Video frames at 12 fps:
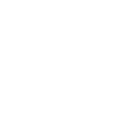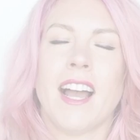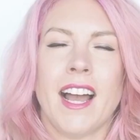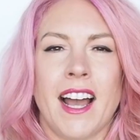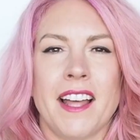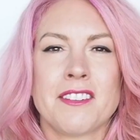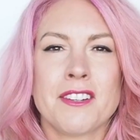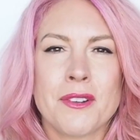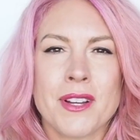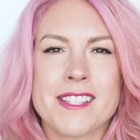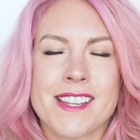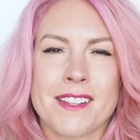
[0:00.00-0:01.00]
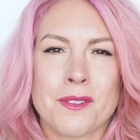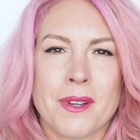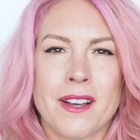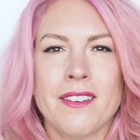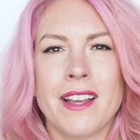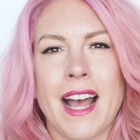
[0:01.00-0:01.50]
A good question as
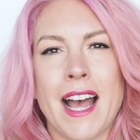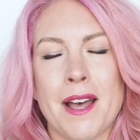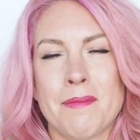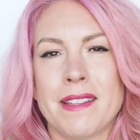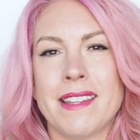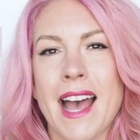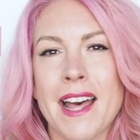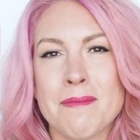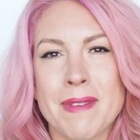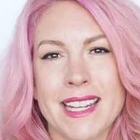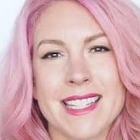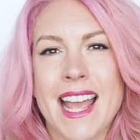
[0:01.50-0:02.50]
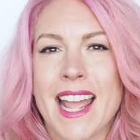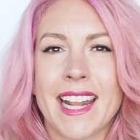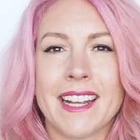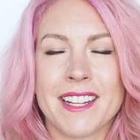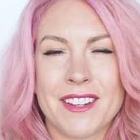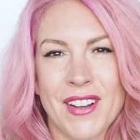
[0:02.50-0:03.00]
well is how to
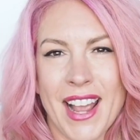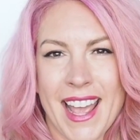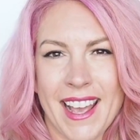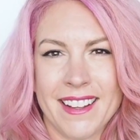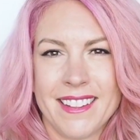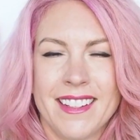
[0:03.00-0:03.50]
maintain your hair,